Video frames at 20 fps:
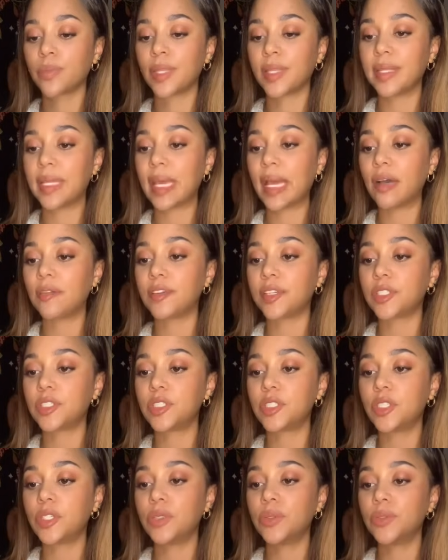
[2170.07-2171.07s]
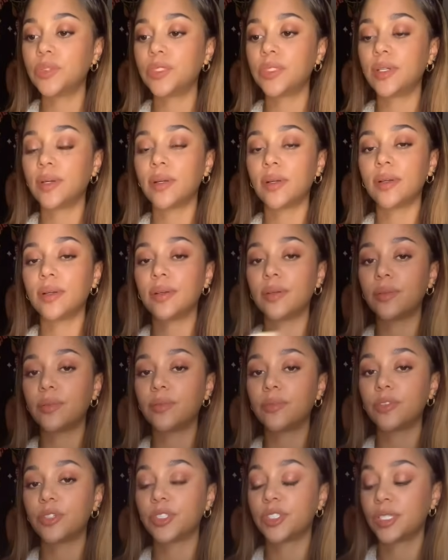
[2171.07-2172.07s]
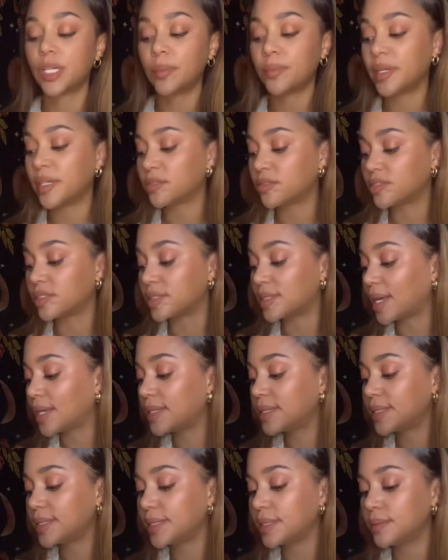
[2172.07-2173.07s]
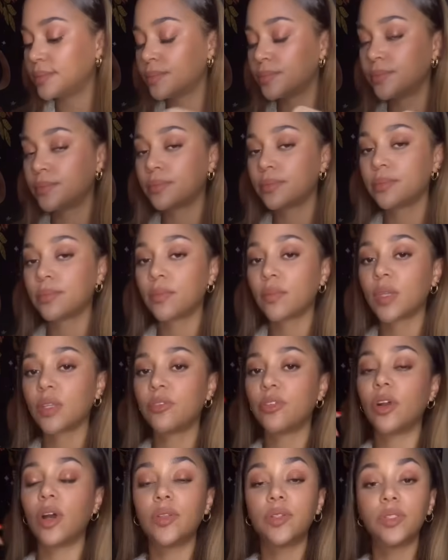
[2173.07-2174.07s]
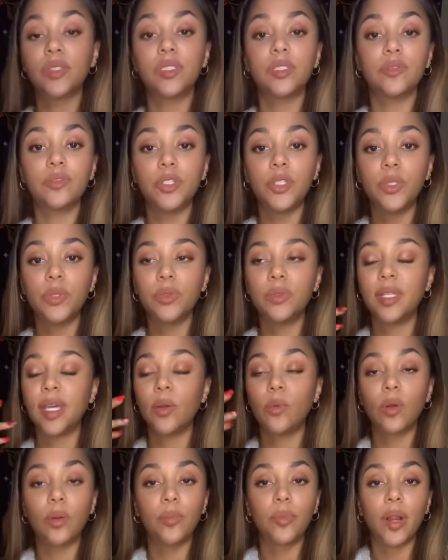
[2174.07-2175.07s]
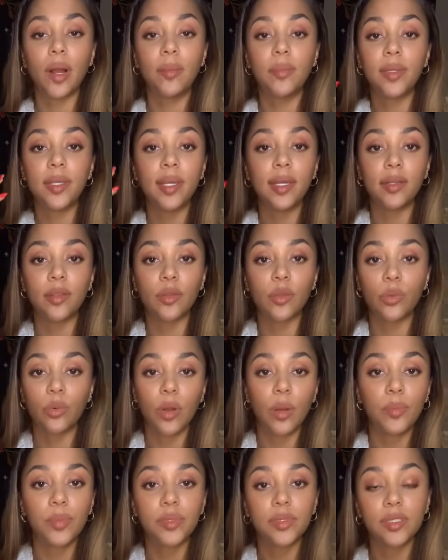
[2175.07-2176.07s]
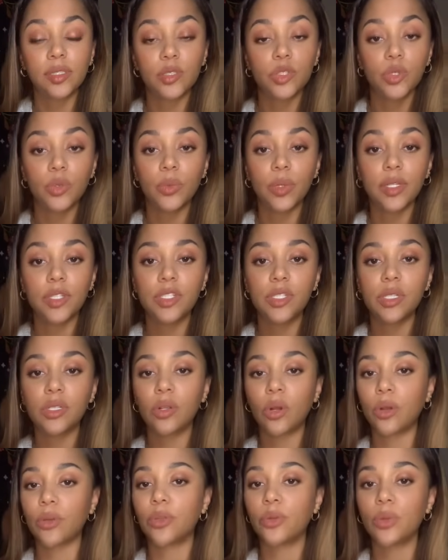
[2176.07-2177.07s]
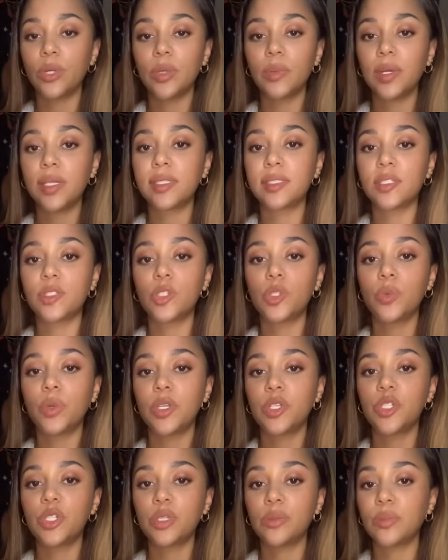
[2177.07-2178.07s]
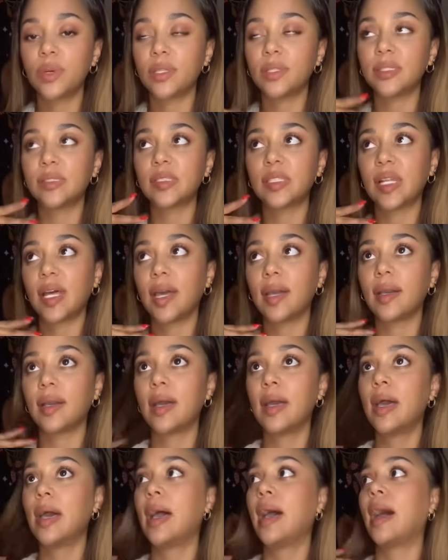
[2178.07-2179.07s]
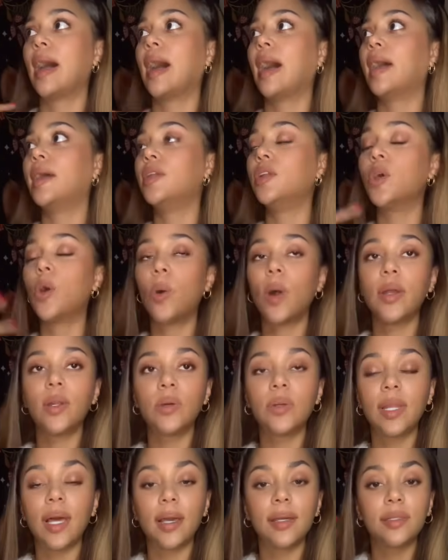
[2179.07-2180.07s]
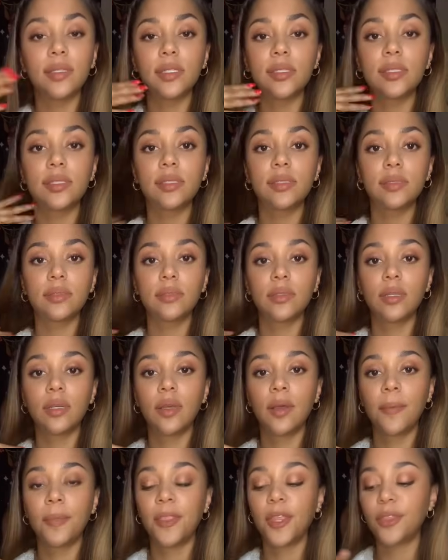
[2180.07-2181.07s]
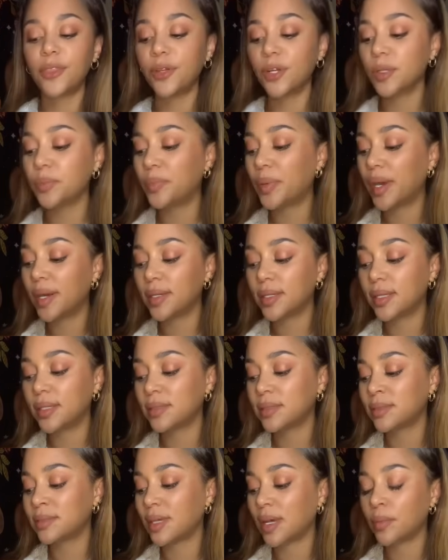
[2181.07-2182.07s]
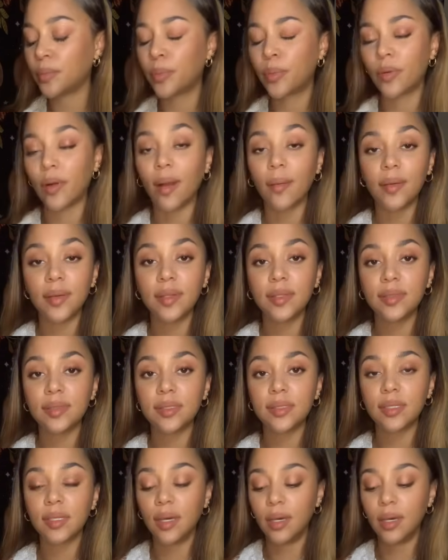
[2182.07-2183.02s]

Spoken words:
They have excused for some infidelity. For others of you, they were probably in a throuple situation or three-way situation, but it's like, I know I don't like this. The third party isn't that prominent